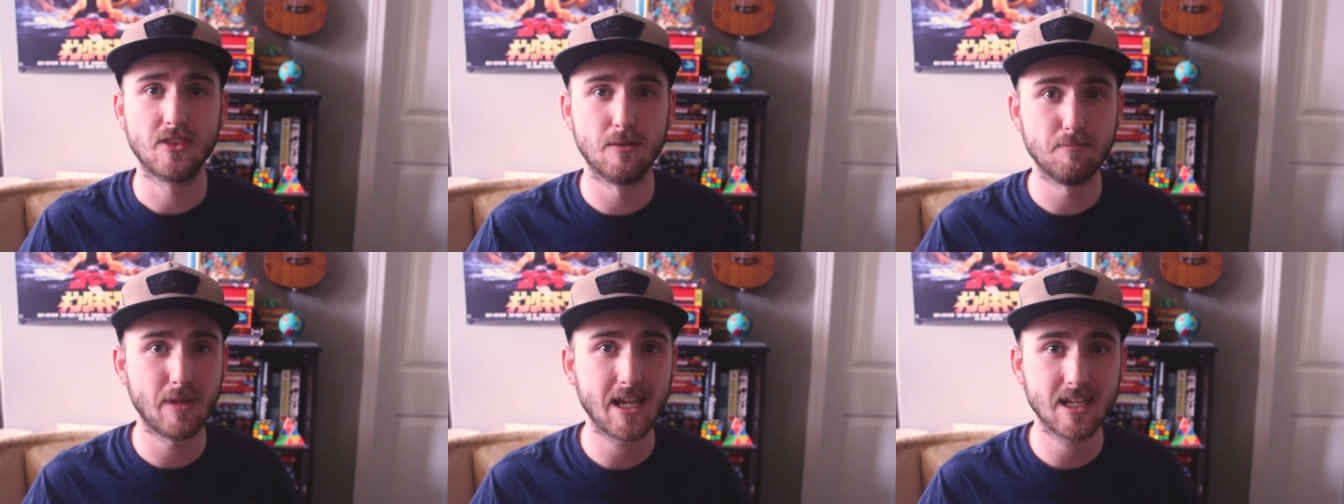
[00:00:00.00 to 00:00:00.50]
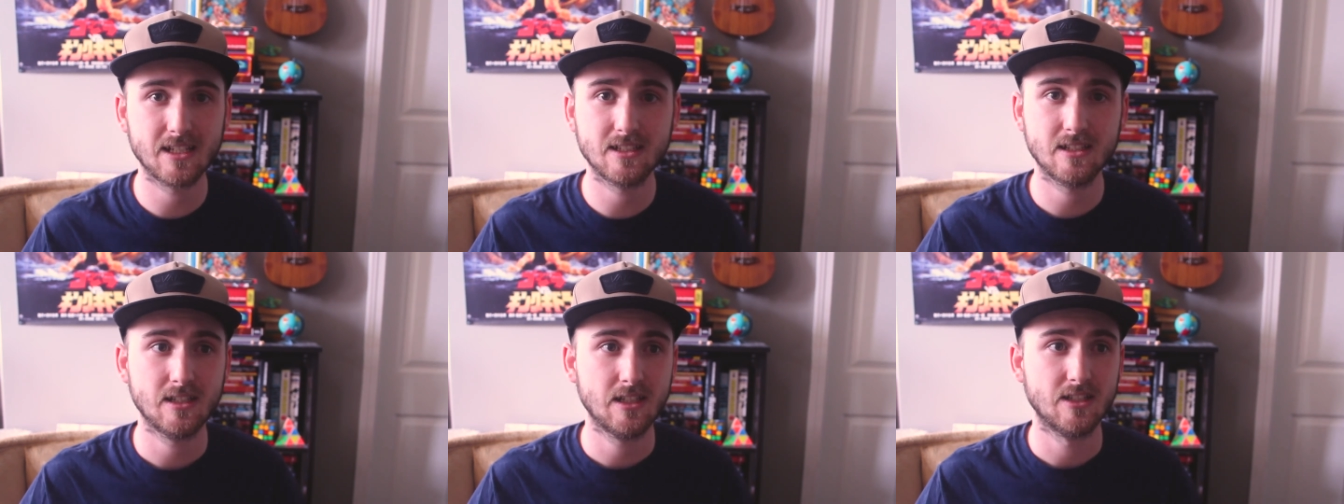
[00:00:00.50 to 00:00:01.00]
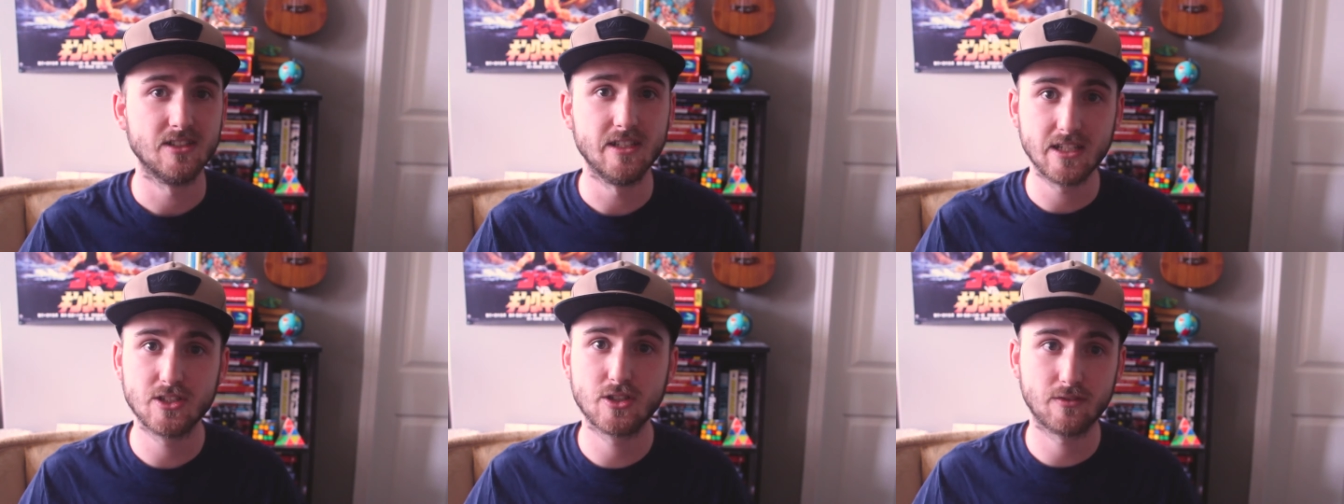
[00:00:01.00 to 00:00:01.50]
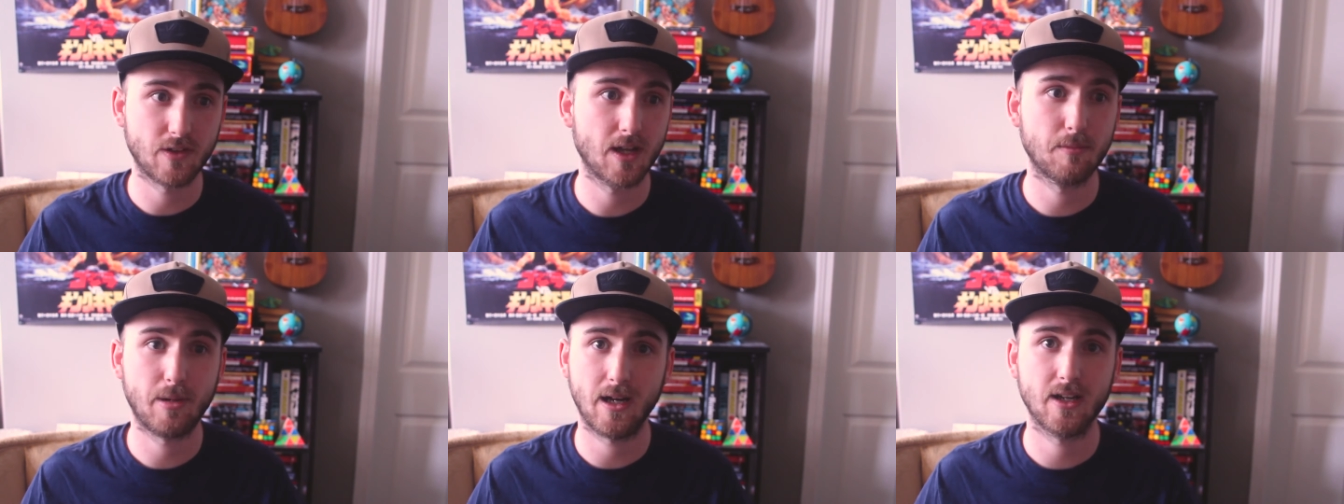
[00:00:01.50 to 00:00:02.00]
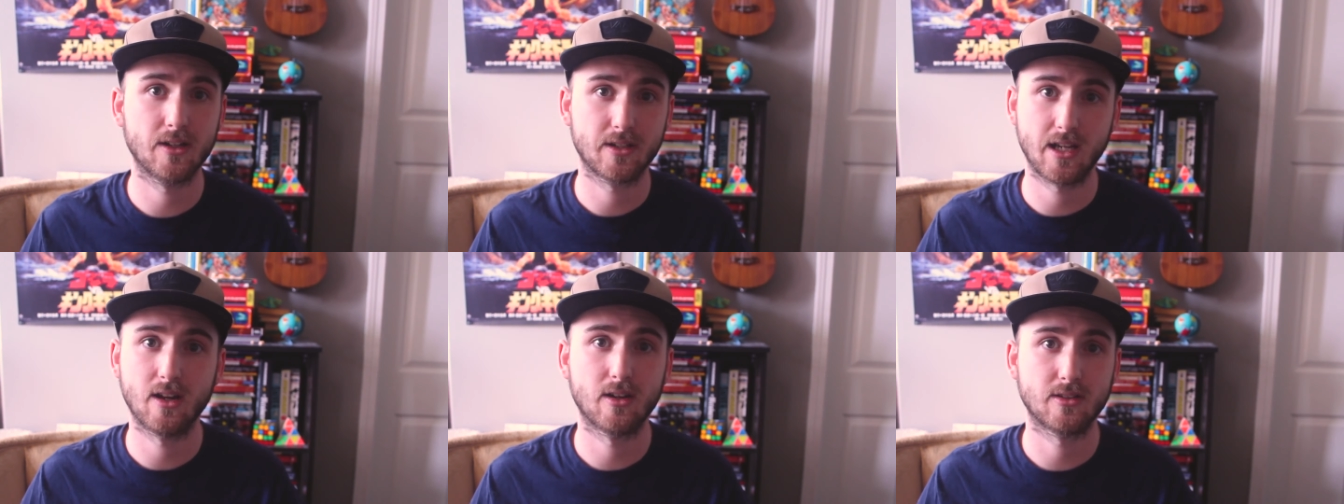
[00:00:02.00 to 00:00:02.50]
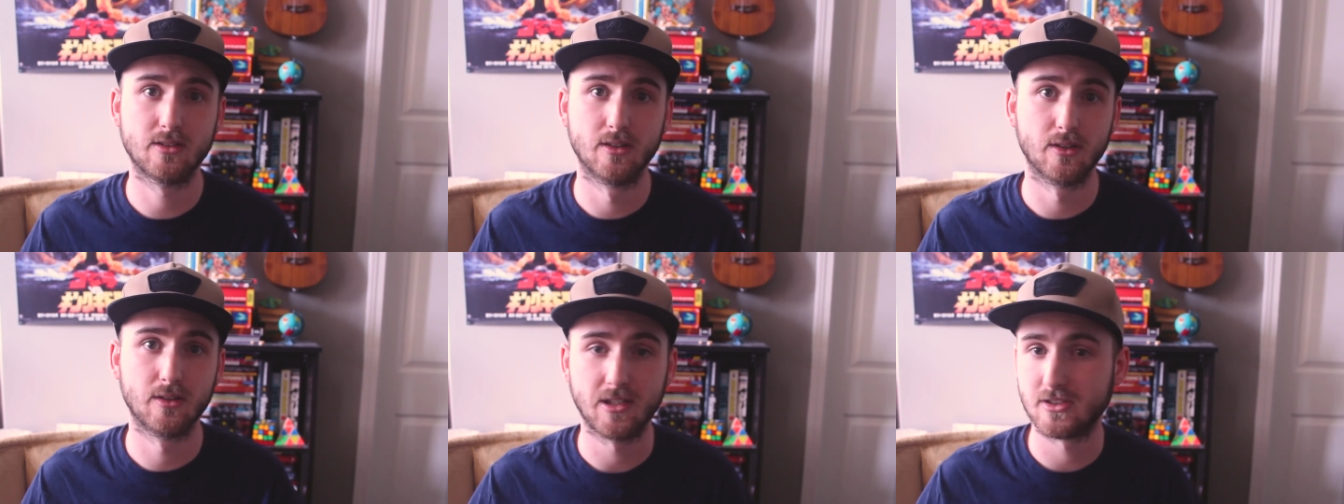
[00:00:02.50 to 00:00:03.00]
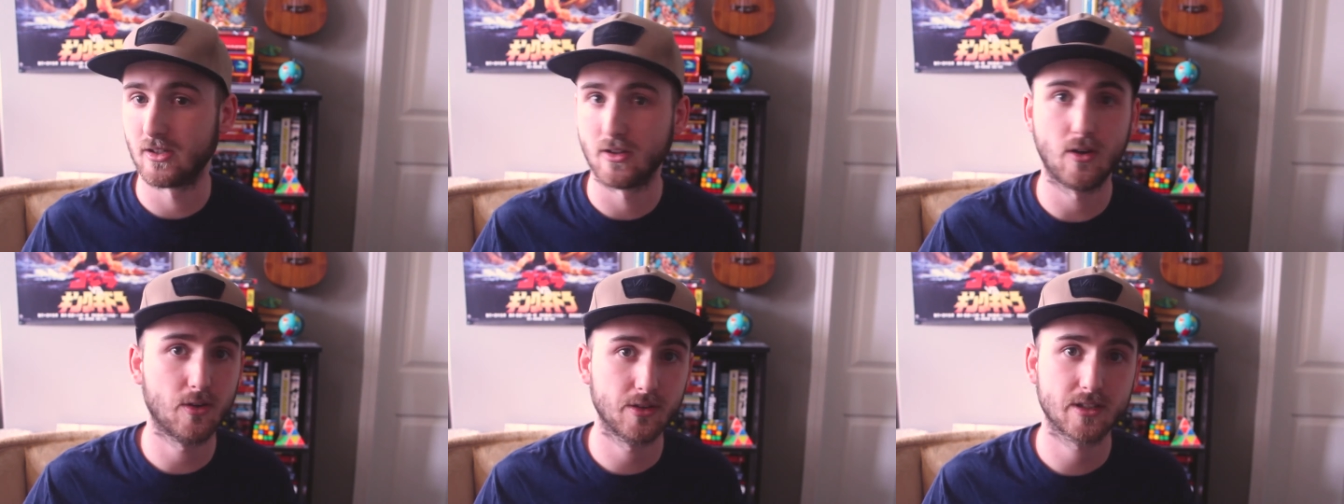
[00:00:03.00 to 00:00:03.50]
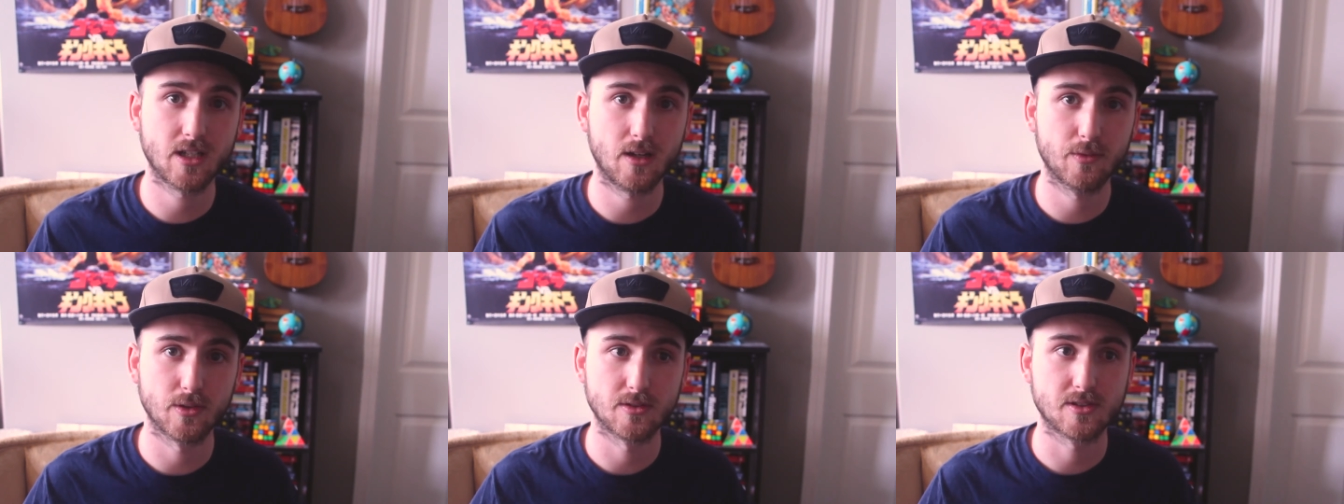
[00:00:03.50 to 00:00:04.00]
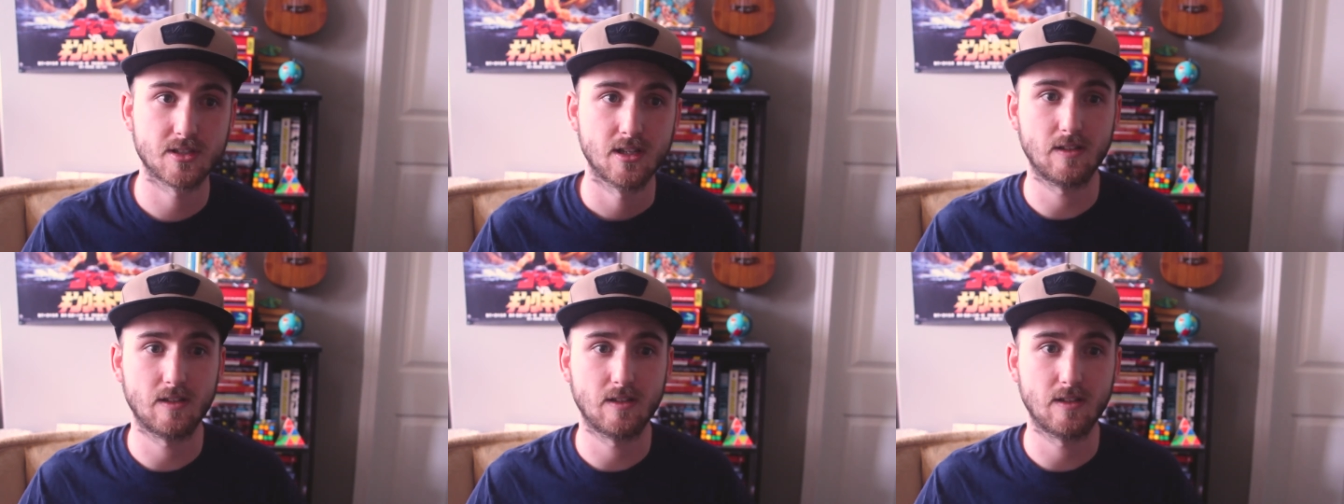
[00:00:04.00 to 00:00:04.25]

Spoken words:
the main ninja vampire character that's on all the covers.